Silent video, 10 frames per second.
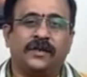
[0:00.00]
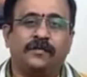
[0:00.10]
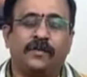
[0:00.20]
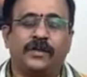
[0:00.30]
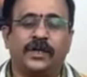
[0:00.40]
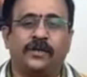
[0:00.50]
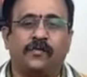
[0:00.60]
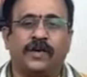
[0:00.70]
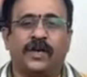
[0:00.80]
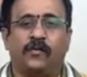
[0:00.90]
put
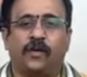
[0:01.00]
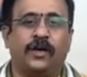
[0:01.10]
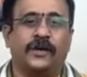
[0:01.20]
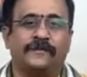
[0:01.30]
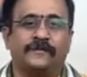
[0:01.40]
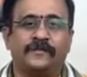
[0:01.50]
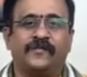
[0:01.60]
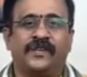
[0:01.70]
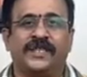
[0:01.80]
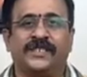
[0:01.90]
into World War
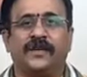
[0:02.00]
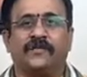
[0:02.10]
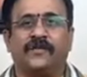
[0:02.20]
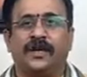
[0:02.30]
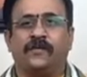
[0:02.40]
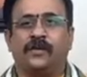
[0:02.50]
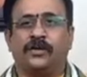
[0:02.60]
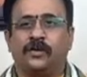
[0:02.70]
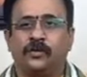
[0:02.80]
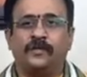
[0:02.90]
First and World
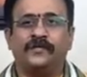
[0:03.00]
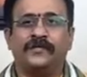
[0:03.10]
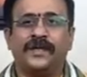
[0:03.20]
War II.